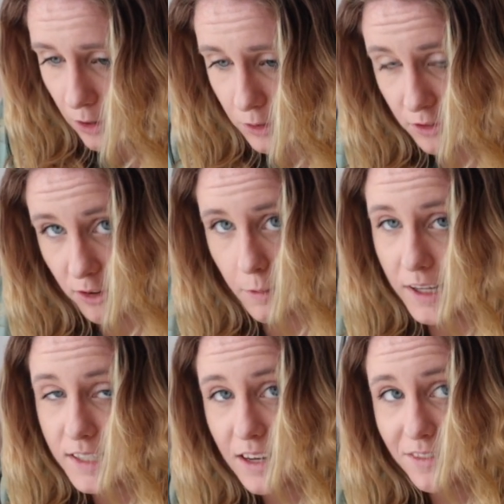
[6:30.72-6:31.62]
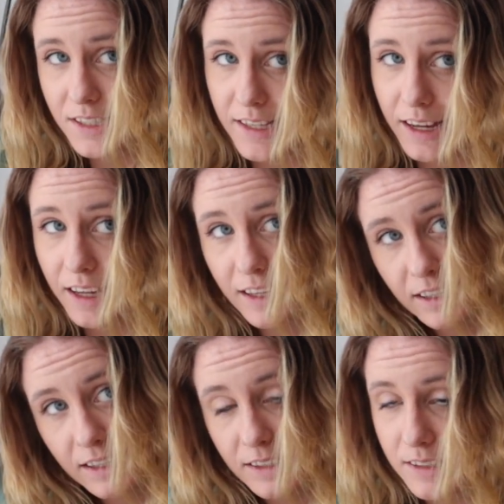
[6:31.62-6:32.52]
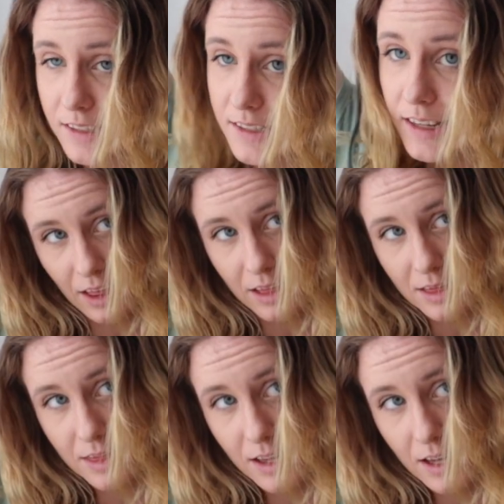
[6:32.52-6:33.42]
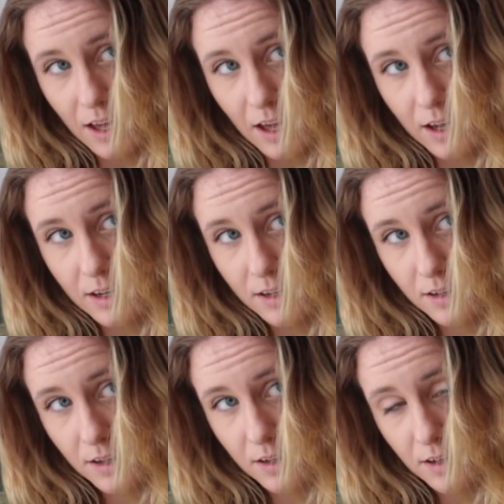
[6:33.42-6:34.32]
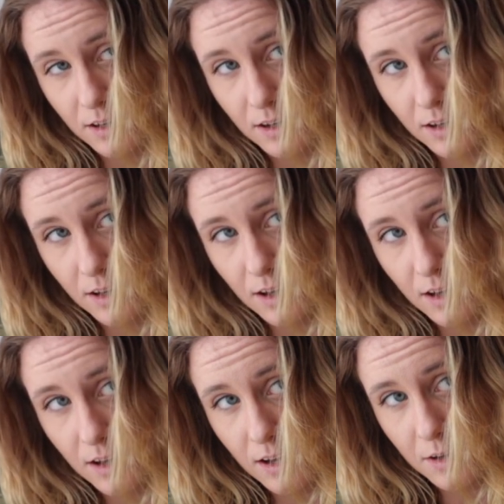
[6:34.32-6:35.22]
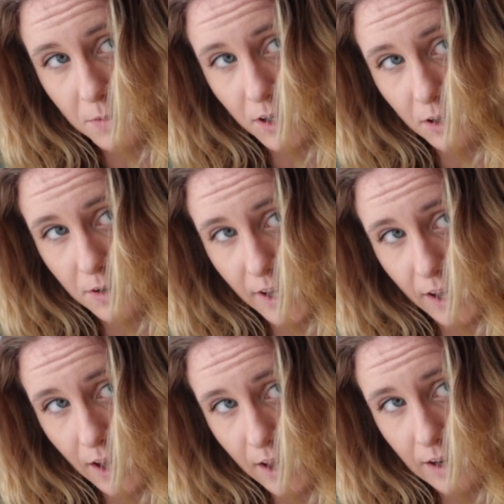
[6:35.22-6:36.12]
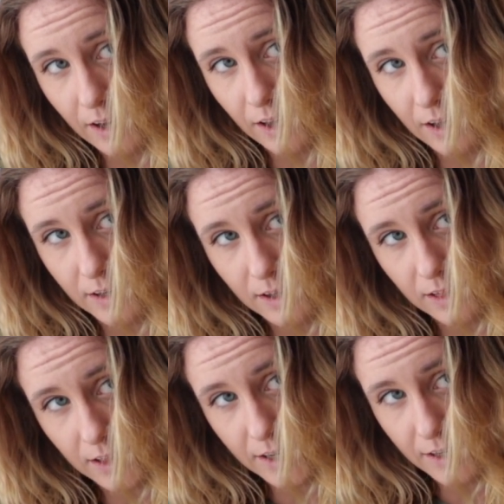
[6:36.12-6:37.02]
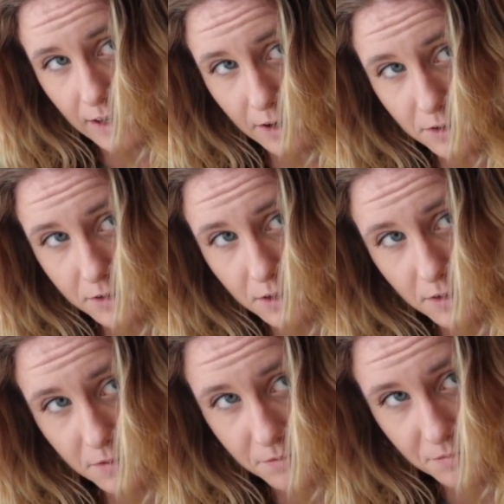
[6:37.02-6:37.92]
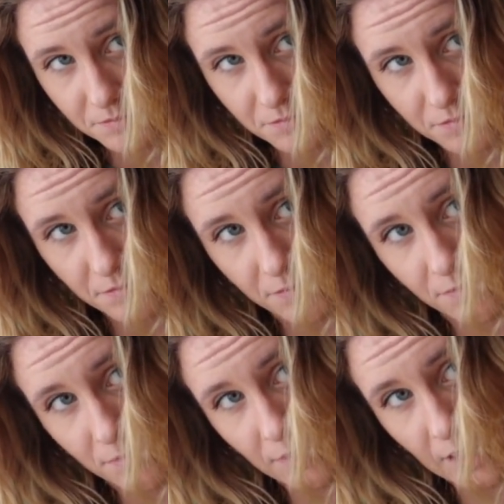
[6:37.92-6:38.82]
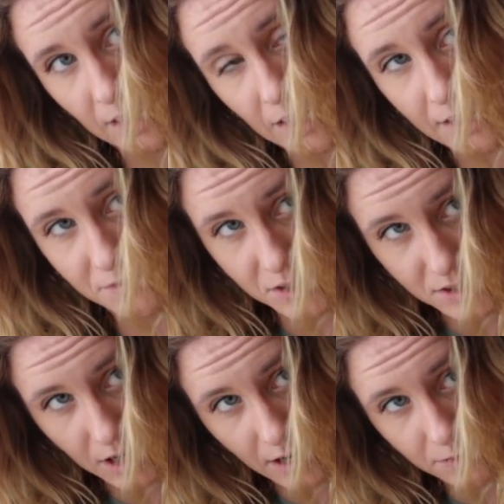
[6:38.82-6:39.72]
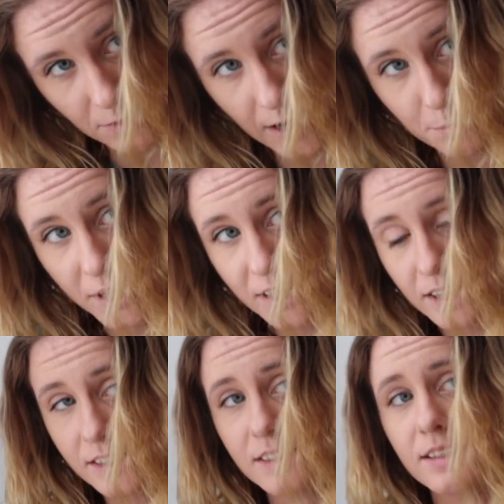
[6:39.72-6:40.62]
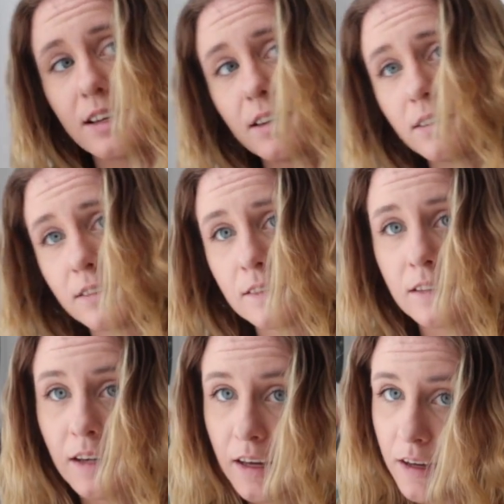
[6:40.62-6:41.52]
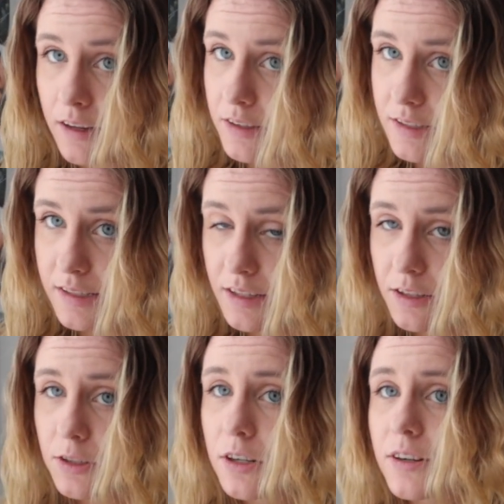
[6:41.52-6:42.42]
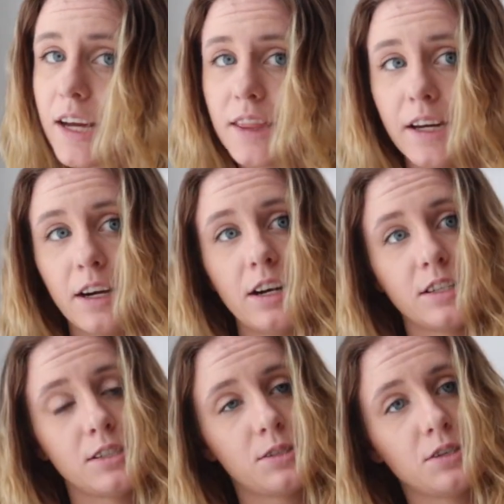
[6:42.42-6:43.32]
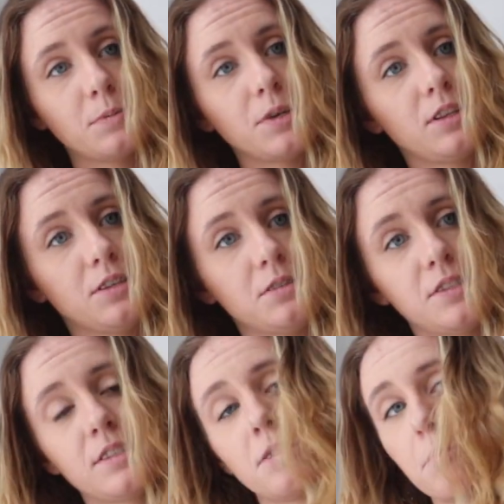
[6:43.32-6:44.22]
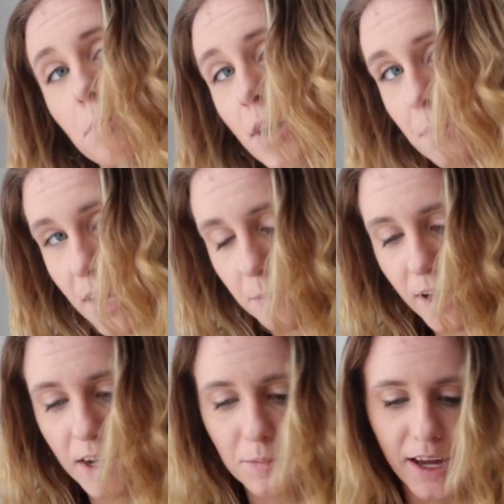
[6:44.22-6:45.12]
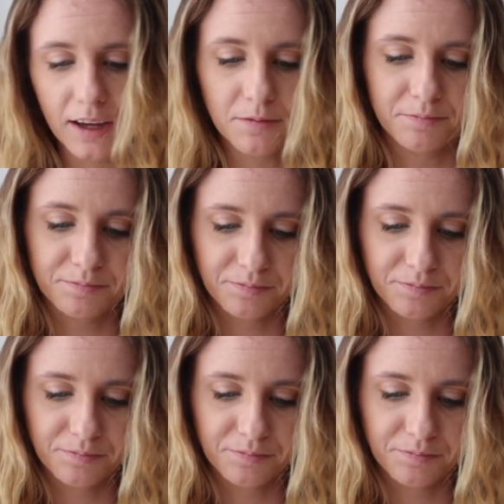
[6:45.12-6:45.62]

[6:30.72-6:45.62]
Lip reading: Hold it for about 7 seconds, and then I'm gonna go ahead and let it out. Kind of just unwrap it nicely. You can see the curl right there. It's super loose. Put it back behind my head.